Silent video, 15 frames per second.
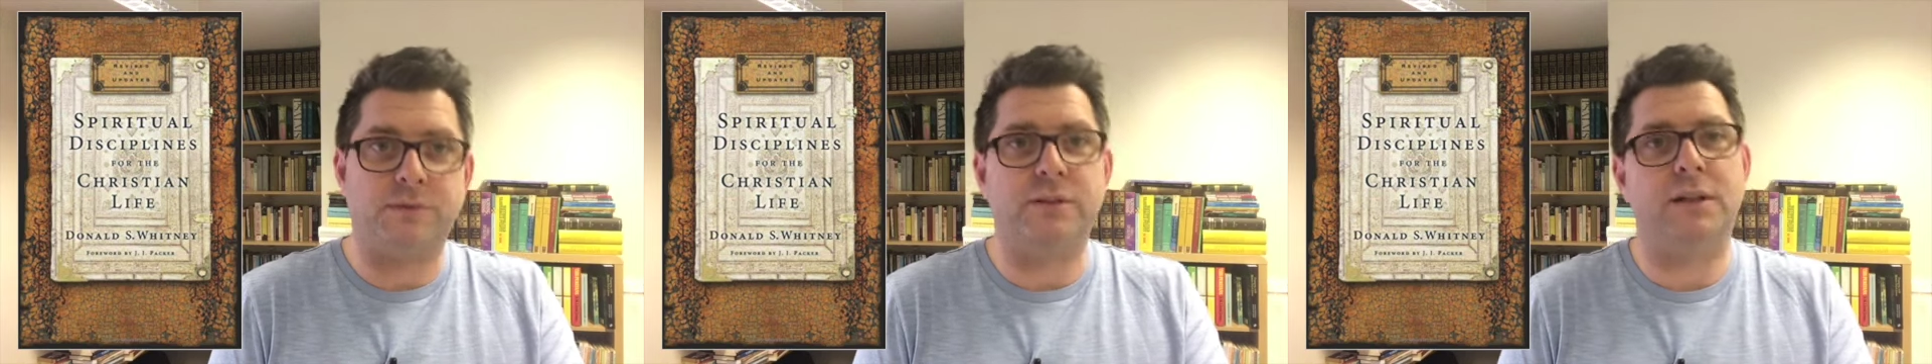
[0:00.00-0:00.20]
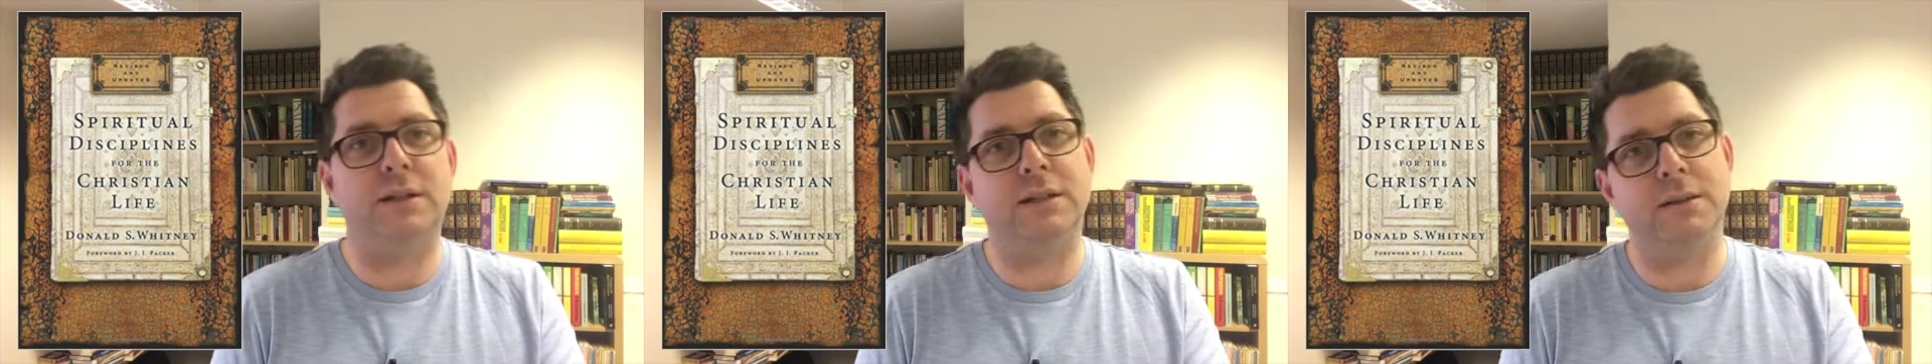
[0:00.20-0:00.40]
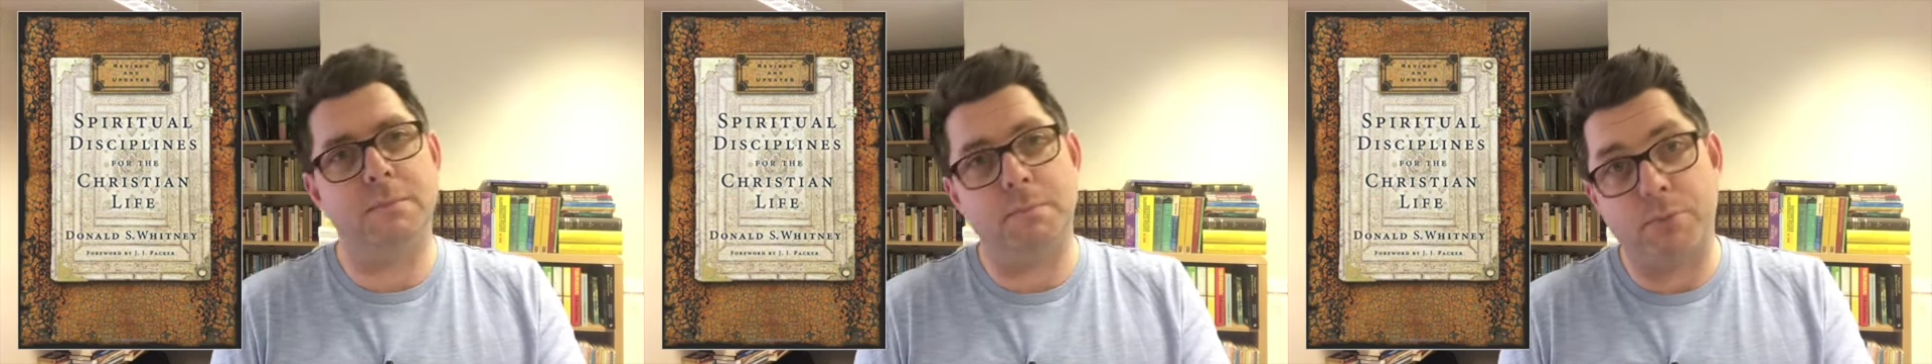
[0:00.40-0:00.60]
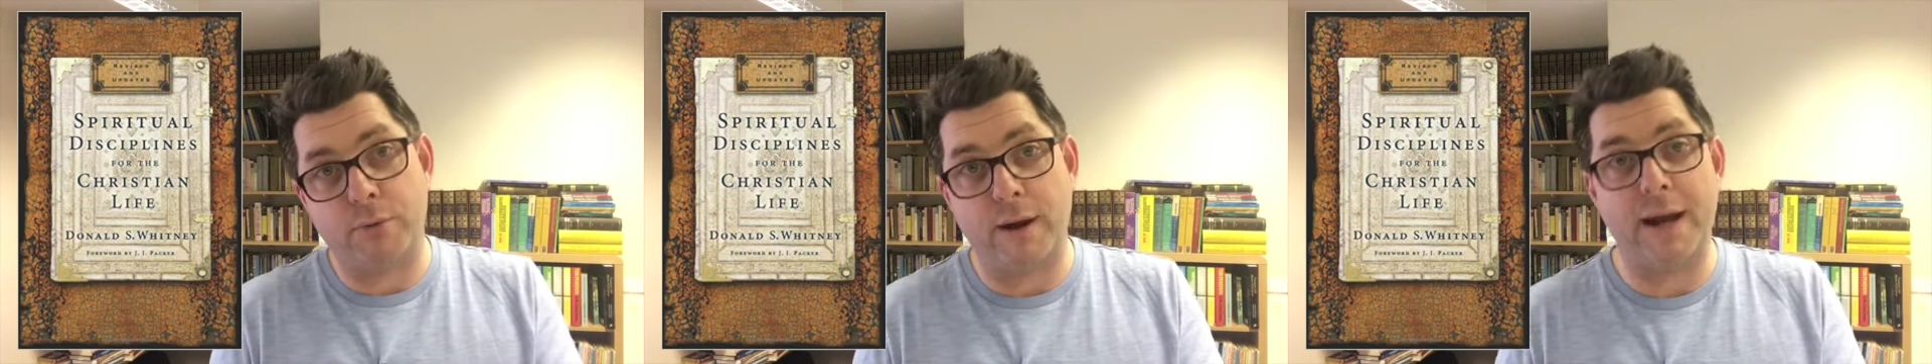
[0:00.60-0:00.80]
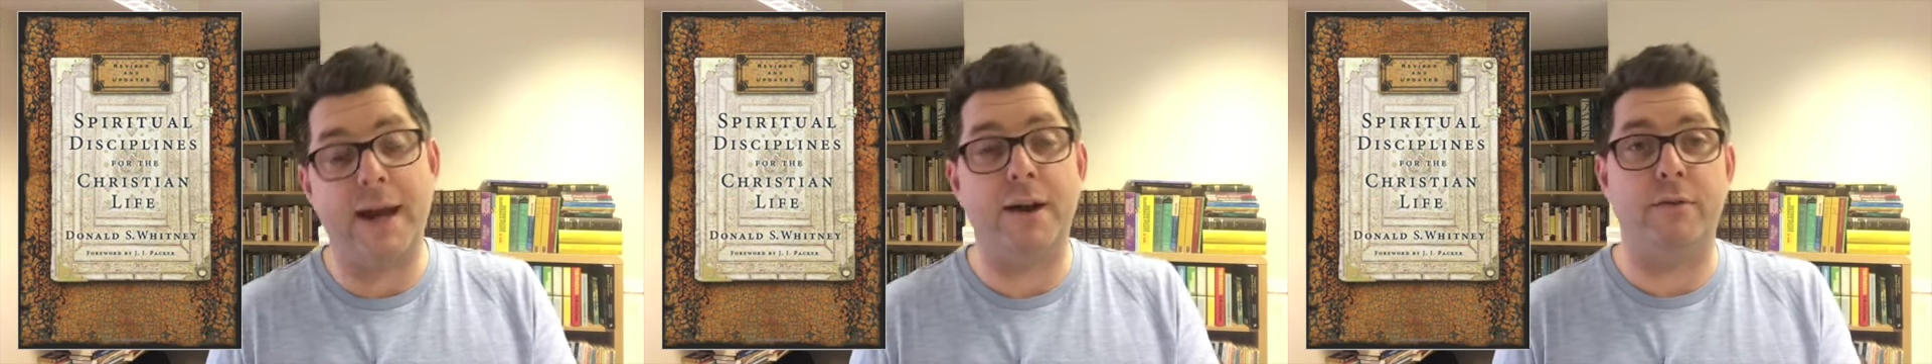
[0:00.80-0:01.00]
study and
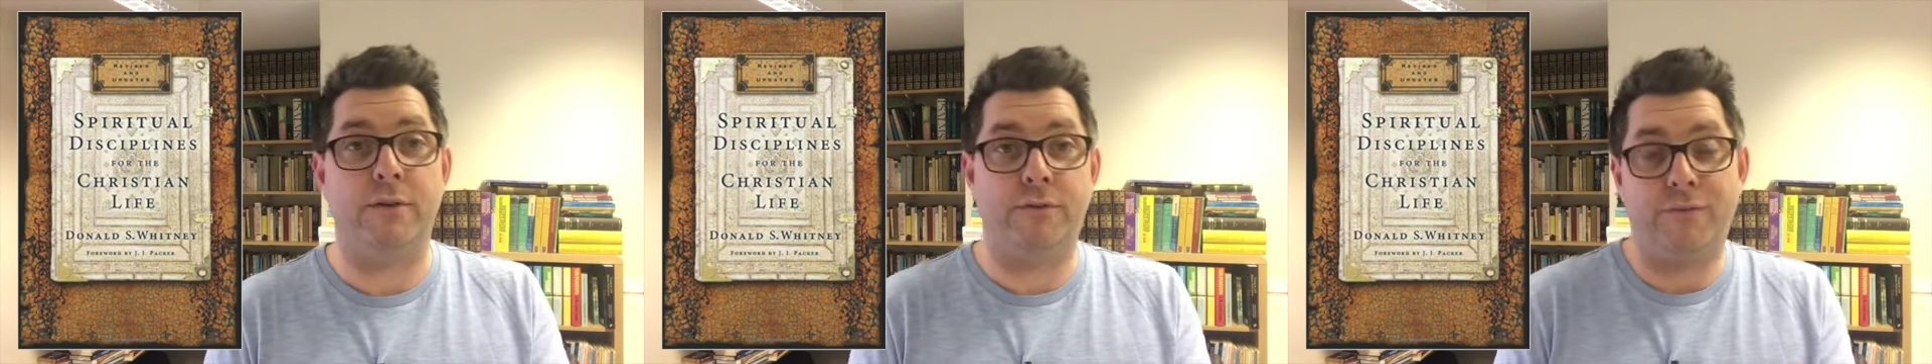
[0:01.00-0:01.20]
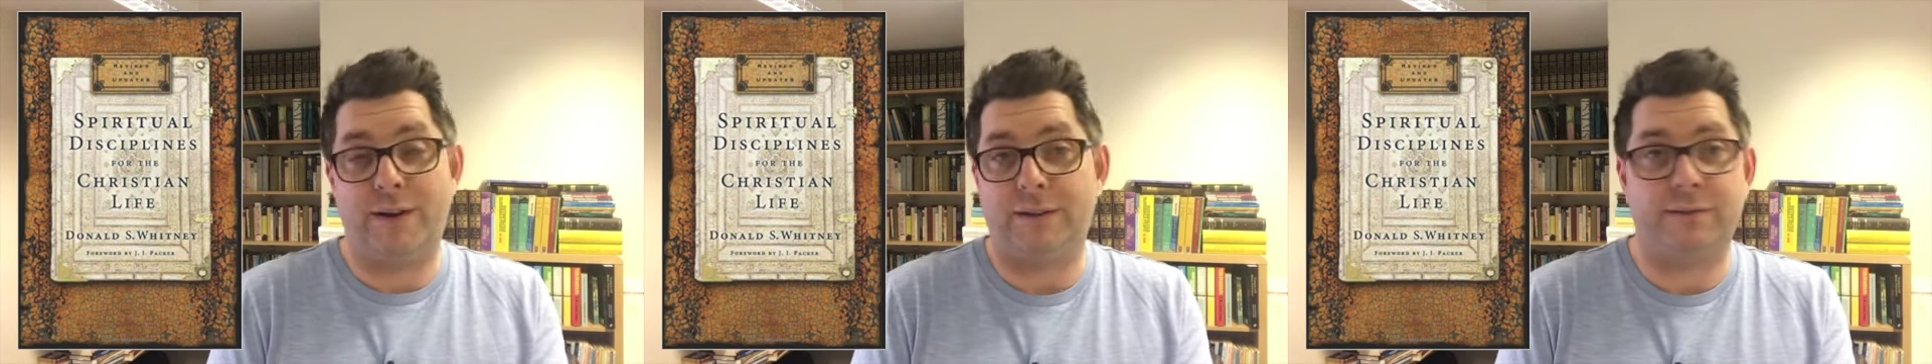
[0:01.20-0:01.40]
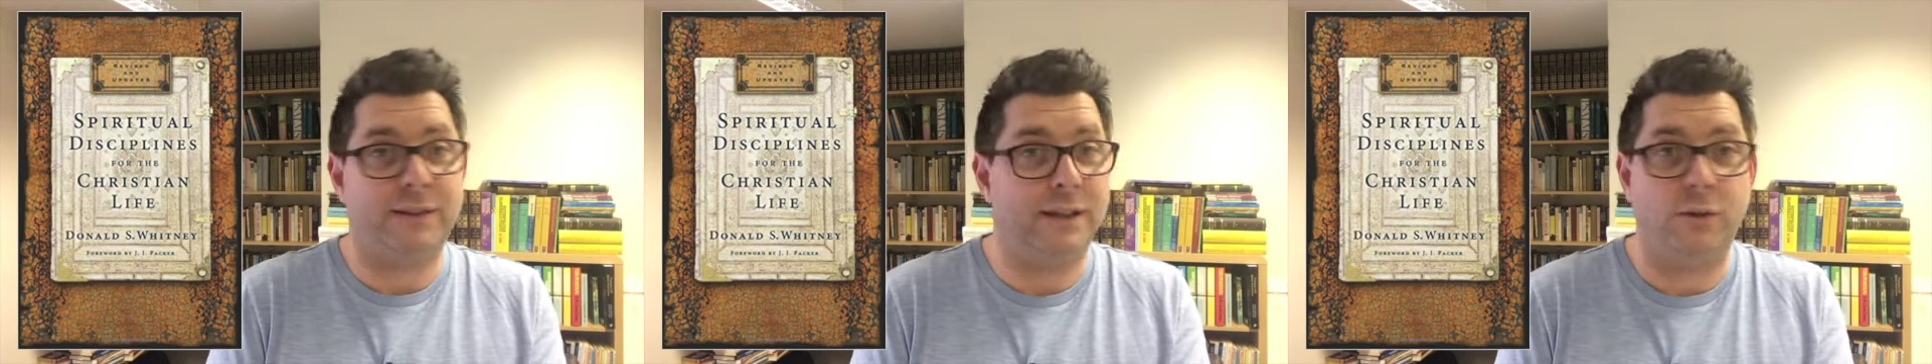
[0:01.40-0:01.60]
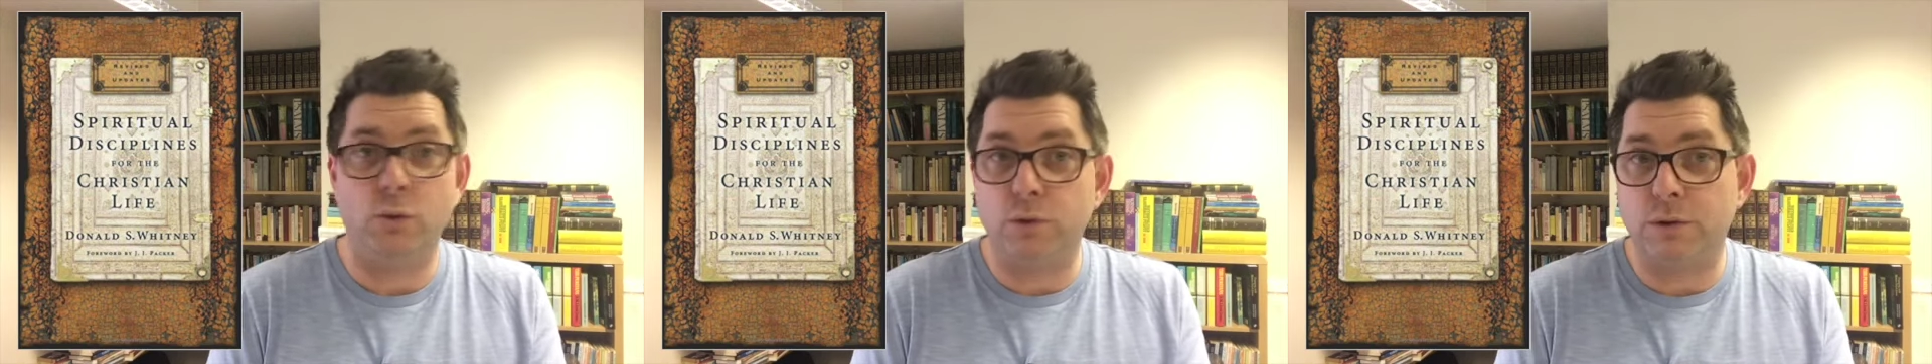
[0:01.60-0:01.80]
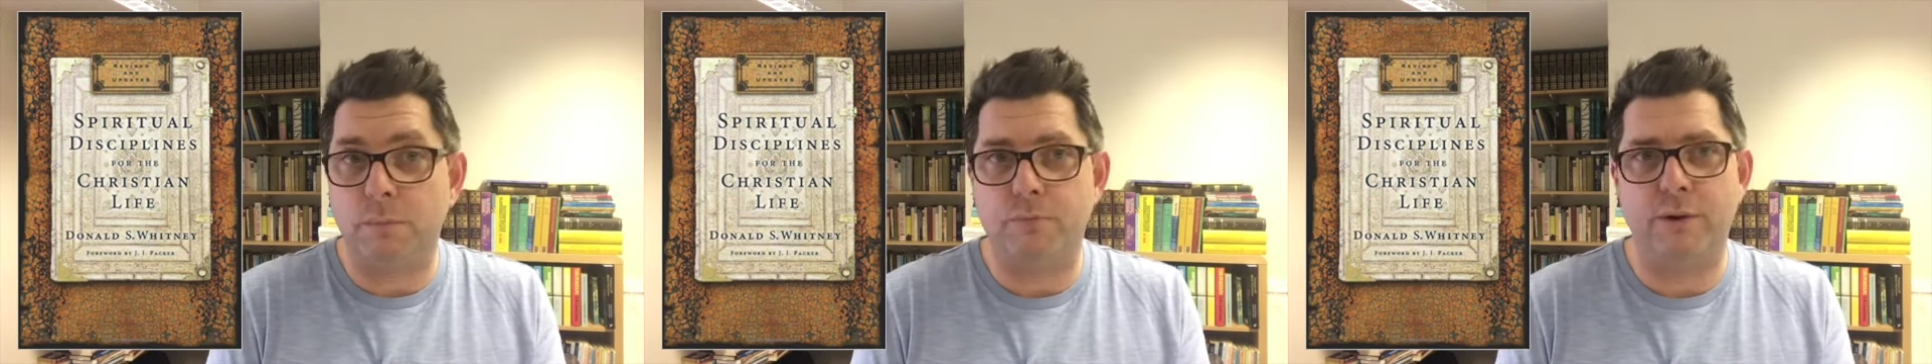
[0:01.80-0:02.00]
prayer and fasting, and
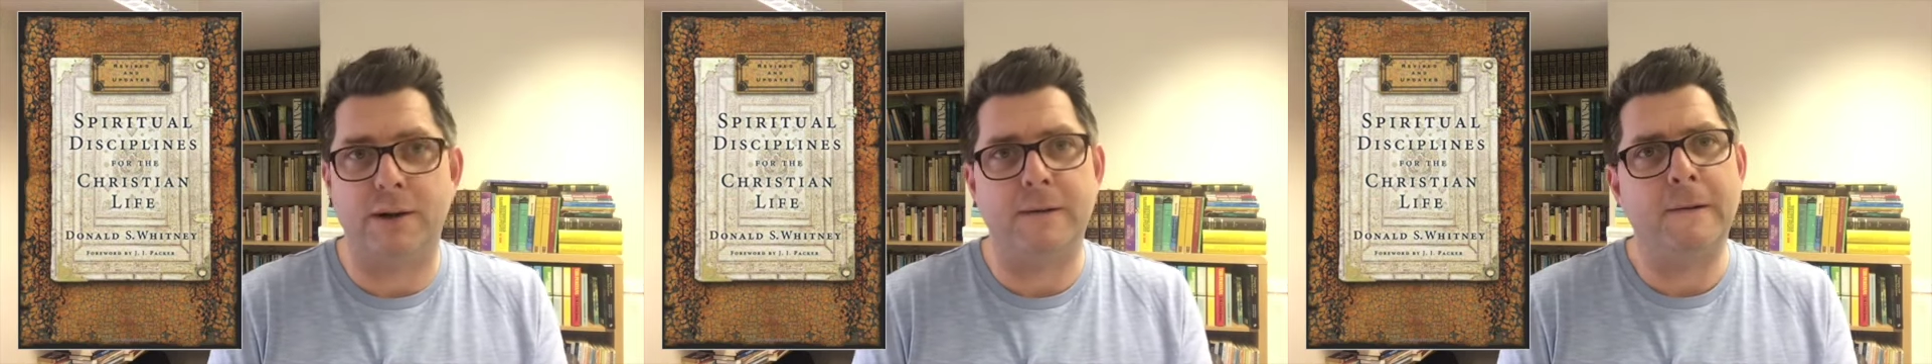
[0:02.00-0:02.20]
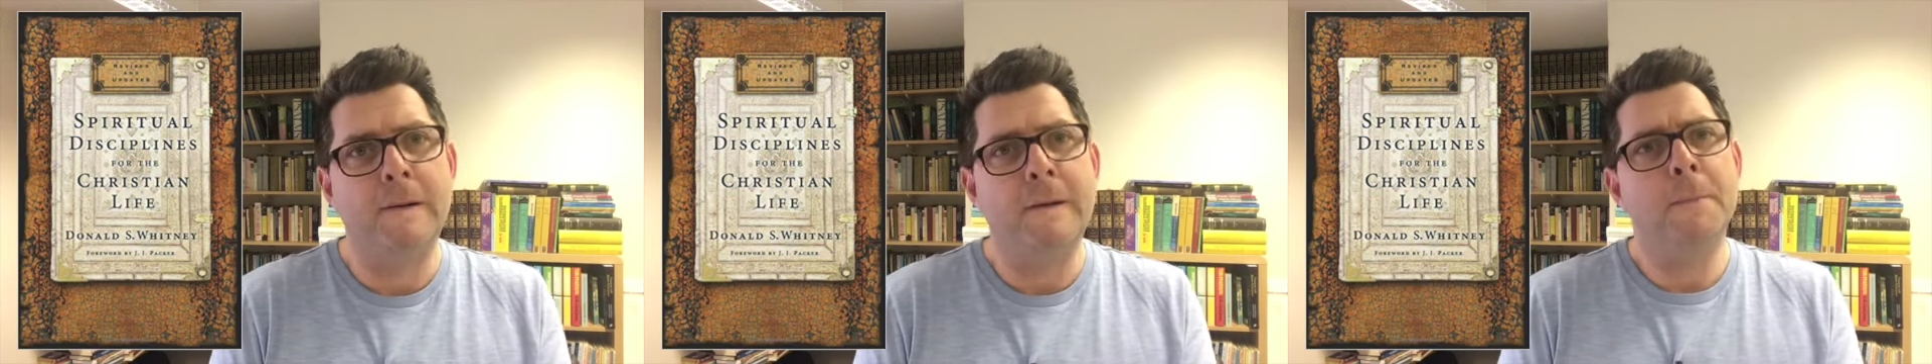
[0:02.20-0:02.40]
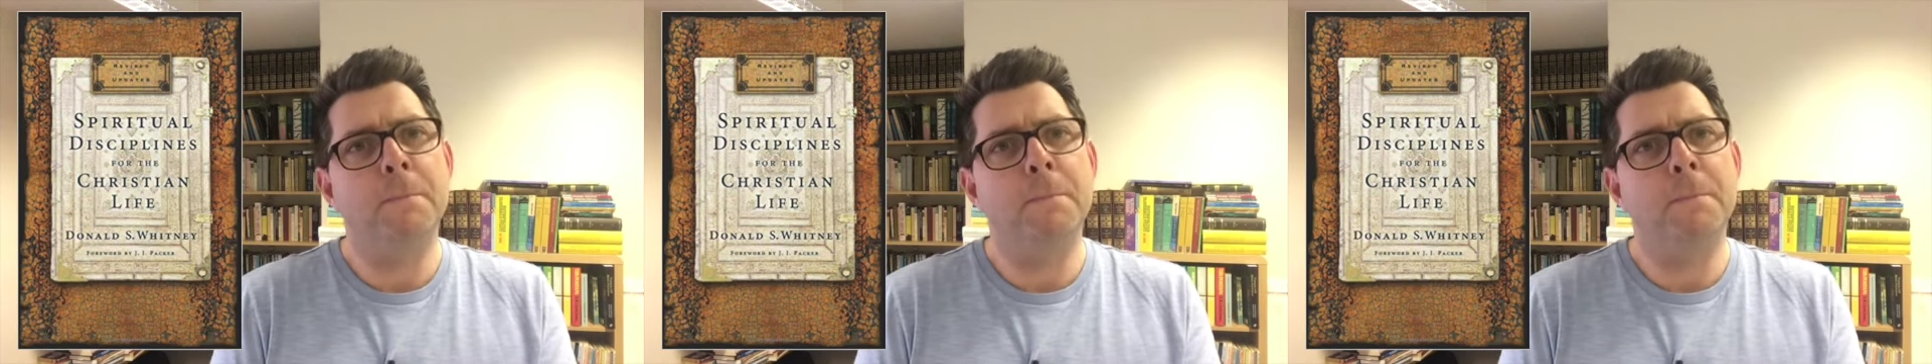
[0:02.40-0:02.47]
those are brilliant.